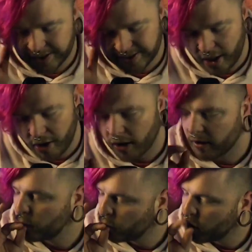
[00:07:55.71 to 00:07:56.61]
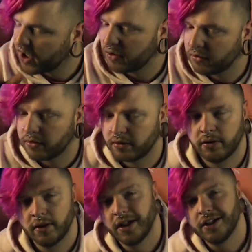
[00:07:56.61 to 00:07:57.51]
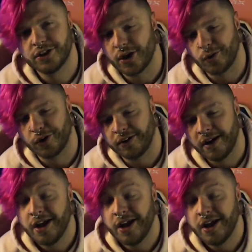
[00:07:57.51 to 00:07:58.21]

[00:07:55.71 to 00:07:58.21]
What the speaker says: They are so good.